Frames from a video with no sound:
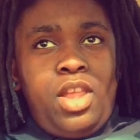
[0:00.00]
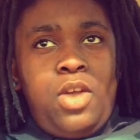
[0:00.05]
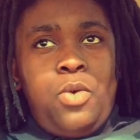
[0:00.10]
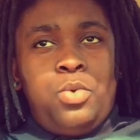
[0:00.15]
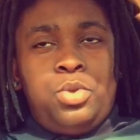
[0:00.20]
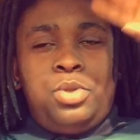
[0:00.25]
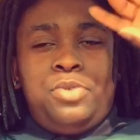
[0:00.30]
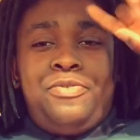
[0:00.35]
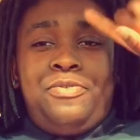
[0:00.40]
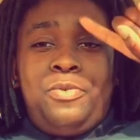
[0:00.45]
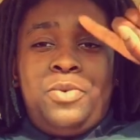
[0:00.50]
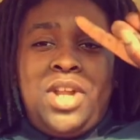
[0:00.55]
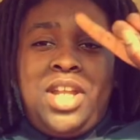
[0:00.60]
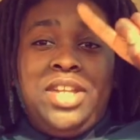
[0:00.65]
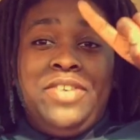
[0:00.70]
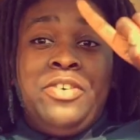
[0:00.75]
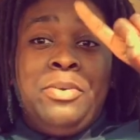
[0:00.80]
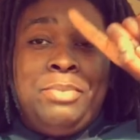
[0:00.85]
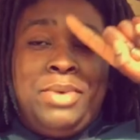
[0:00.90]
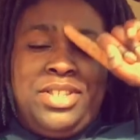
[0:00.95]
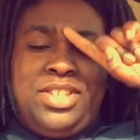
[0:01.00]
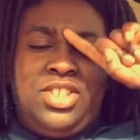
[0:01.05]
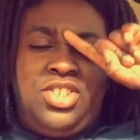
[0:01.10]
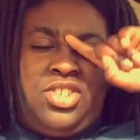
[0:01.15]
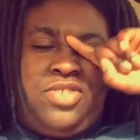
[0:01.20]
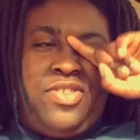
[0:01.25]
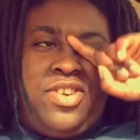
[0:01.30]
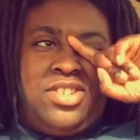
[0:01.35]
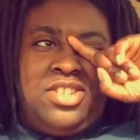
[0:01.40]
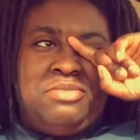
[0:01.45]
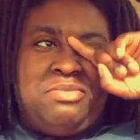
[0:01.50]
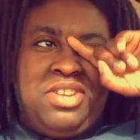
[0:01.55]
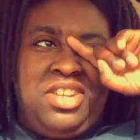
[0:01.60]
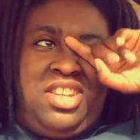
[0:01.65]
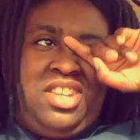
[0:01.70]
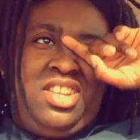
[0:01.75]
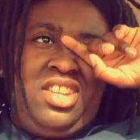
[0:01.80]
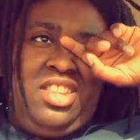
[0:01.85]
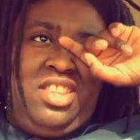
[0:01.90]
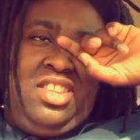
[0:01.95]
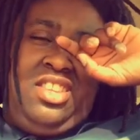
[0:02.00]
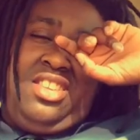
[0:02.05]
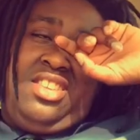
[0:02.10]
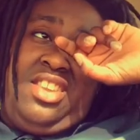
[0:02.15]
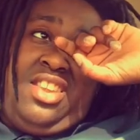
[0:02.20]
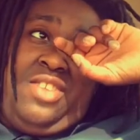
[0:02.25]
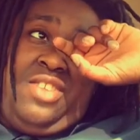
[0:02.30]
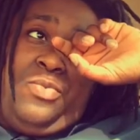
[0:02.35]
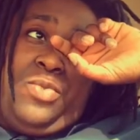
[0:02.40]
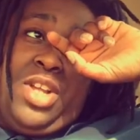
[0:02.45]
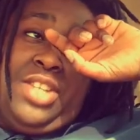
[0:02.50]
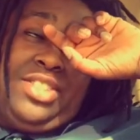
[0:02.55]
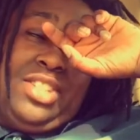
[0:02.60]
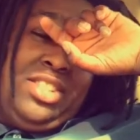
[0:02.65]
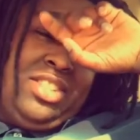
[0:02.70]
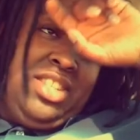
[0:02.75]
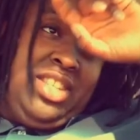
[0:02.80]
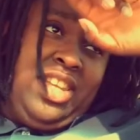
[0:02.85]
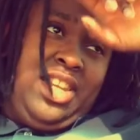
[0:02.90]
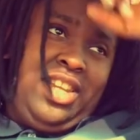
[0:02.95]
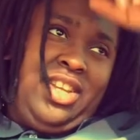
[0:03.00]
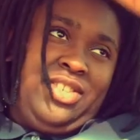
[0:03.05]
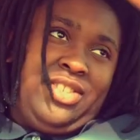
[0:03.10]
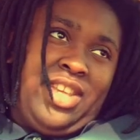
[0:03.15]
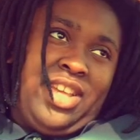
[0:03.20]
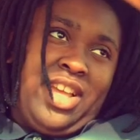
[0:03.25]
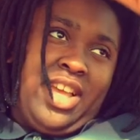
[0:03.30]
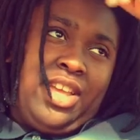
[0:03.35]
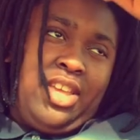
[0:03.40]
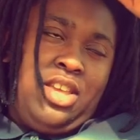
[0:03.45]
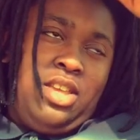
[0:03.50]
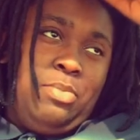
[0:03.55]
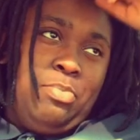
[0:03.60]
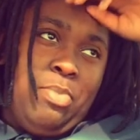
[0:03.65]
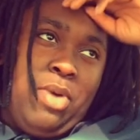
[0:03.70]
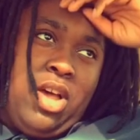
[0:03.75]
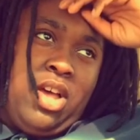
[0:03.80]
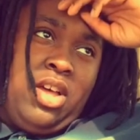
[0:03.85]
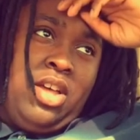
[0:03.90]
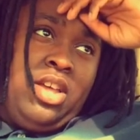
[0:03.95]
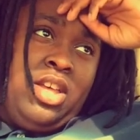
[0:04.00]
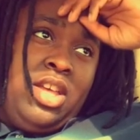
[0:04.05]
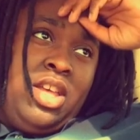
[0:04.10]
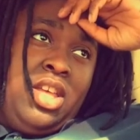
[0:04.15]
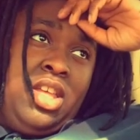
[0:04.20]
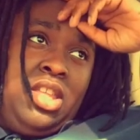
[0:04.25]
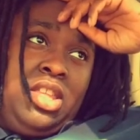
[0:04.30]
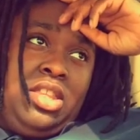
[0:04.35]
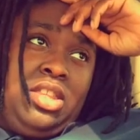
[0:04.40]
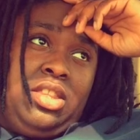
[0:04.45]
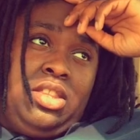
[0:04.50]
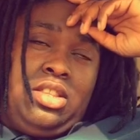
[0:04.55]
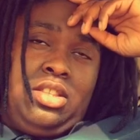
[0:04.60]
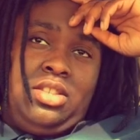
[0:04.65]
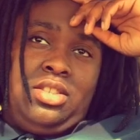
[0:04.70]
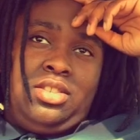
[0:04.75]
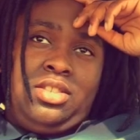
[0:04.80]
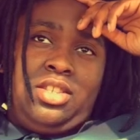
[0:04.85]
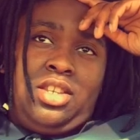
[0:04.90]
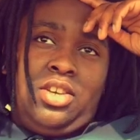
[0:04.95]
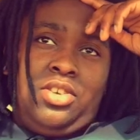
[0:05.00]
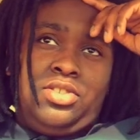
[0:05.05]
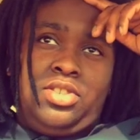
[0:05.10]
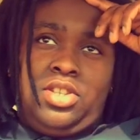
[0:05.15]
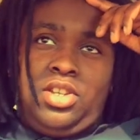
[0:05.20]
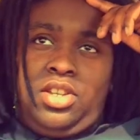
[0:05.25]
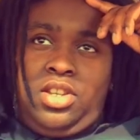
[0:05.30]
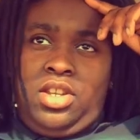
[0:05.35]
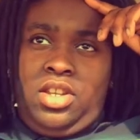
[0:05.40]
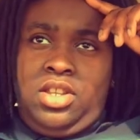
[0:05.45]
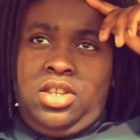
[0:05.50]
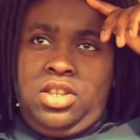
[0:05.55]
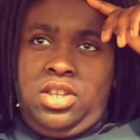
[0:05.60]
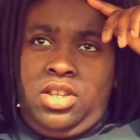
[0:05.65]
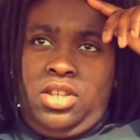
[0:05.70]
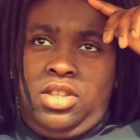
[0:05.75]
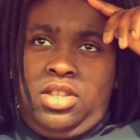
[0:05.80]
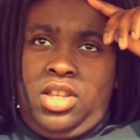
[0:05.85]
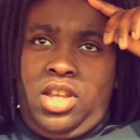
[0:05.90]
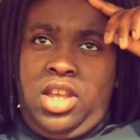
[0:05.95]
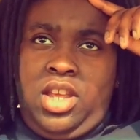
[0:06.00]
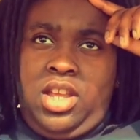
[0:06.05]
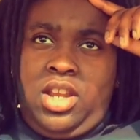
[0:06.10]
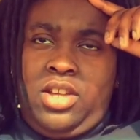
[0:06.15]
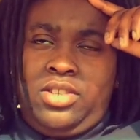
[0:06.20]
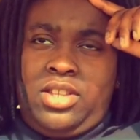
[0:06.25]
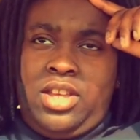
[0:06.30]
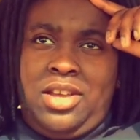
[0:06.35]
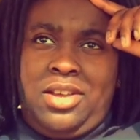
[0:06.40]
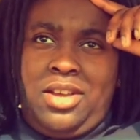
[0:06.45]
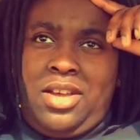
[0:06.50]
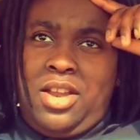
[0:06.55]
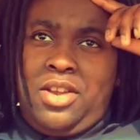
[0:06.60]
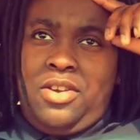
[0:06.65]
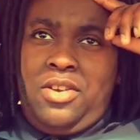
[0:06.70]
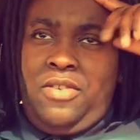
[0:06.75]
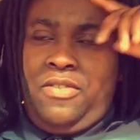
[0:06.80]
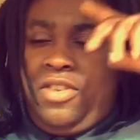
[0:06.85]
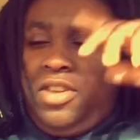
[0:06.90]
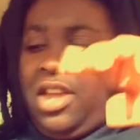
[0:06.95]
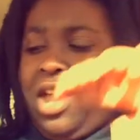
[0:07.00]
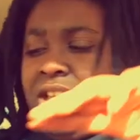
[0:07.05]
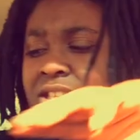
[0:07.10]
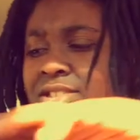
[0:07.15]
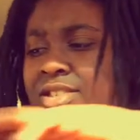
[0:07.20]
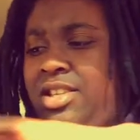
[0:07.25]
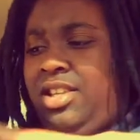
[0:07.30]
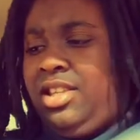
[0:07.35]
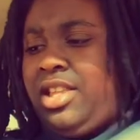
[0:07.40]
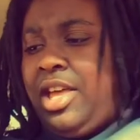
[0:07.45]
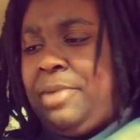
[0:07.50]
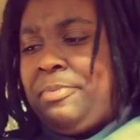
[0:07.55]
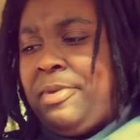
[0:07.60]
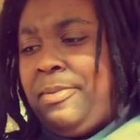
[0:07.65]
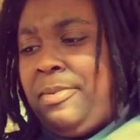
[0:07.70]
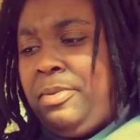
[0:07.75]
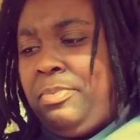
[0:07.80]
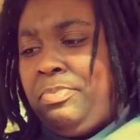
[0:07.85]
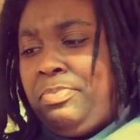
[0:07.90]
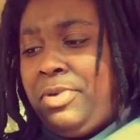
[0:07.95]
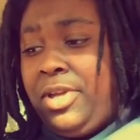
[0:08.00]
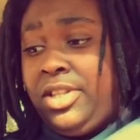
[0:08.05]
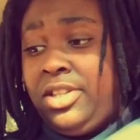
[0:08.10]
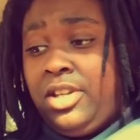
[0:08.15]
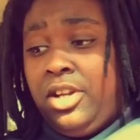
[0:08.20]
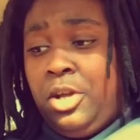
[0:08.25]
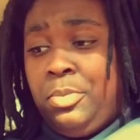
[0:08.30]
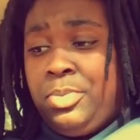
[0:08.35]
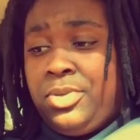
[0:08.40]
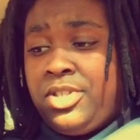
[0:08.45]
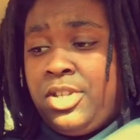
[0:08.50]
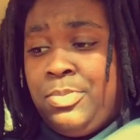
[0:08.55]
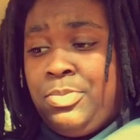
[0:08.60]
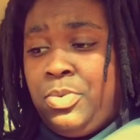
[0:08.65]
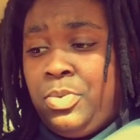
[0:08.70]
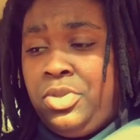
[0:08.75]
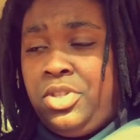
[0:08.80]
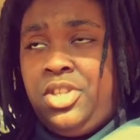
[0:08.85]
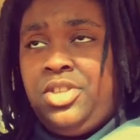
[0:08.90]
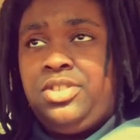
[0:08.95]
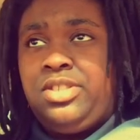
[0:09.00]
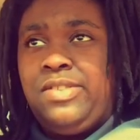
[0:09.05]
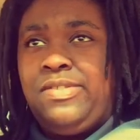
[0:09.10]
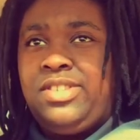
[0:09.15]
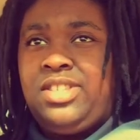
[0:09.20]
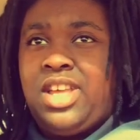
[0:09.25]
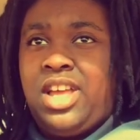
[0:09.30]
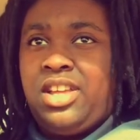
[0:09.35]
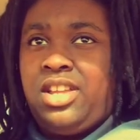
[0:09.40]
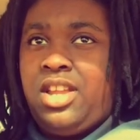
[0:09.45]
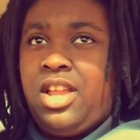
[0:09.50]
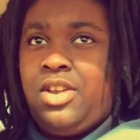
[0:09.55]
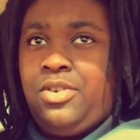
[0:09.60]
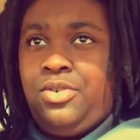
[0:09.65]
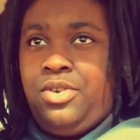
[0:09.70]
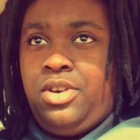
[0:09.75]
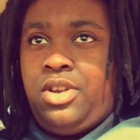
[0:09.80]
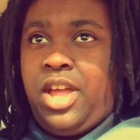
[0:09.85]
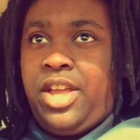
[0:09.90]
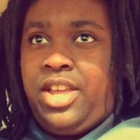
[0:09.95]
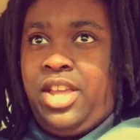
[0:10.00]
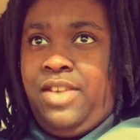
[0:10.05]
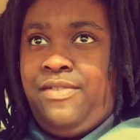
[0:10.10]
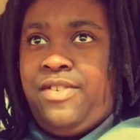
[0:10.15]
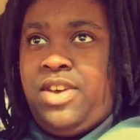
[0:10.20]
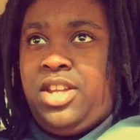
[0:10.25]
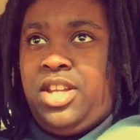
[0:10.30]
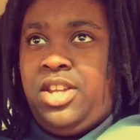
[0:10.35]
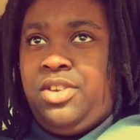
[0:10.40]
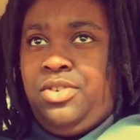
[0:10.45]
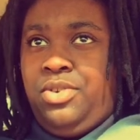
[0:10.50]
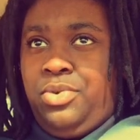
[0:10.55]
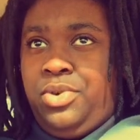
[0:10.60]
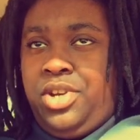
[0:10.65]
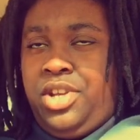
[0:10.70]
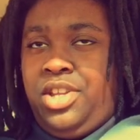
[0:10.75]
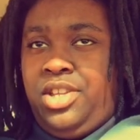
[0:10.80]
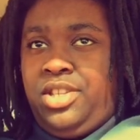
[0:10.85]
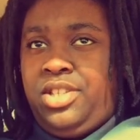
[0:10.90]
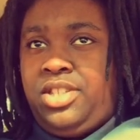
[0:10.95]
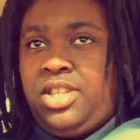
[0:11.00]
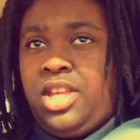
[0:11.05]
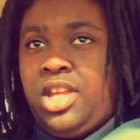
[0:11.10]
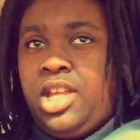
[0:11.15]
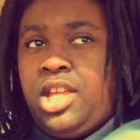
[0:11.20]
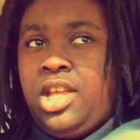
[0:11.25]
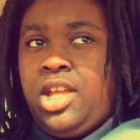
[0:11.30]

Well, when I left a message the first time I did, and then when I talked to the lady, I was like, I keep my tails on in the thing, and I was like, I don't know if he accidentally like maybe picked it up or something with the other stuff, because I can't find it. I don't know where it is.